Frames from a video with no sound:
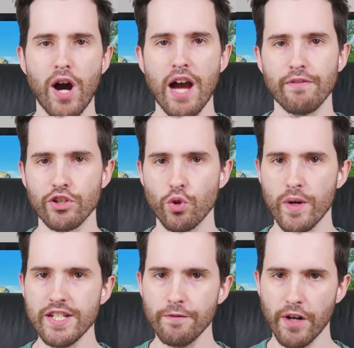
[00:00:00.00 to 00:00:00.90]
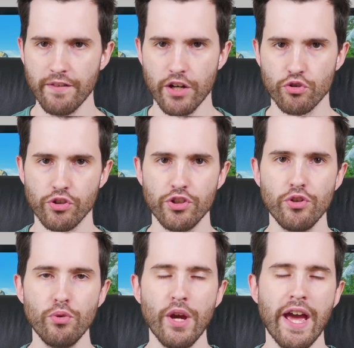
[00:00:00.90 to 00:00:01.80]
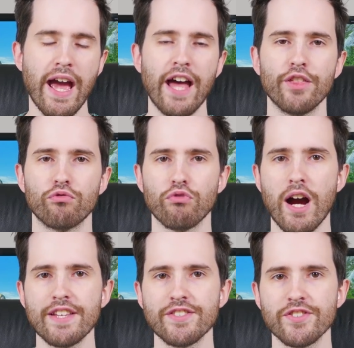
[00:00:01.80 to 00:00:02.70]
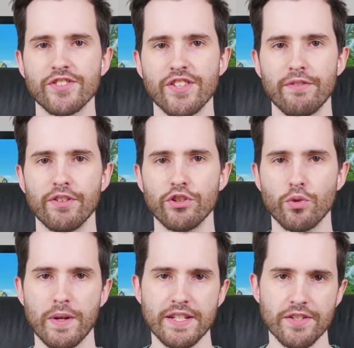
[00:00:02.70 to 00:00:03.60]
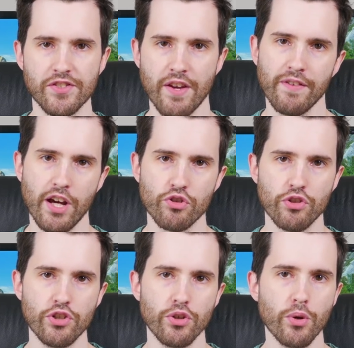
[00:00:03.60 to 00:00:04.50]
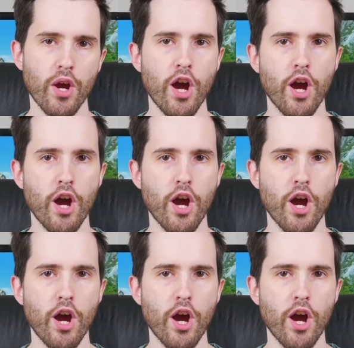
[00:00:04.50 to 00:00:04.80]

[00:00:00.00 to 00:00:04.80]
5 2500U and the Ryzen 7 2700U.